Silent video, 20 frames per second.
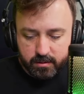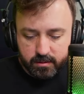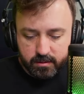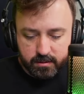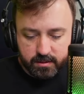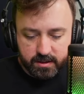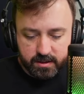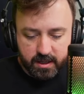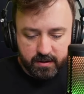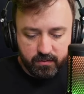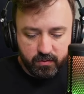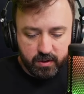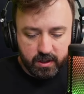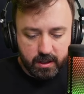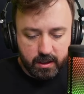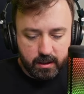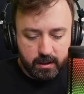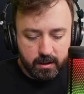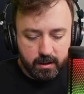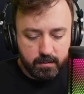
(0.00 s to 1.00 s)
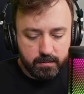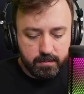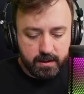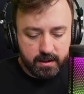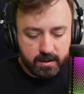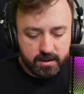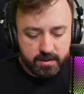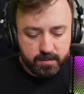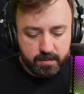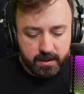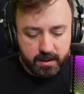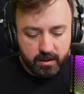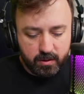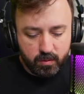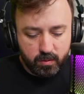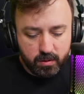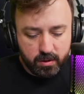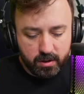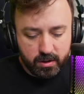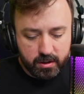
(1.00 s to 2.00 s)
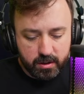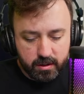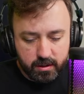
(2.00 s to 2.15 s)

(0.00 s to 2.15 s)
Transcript: see if we can get PSP to work.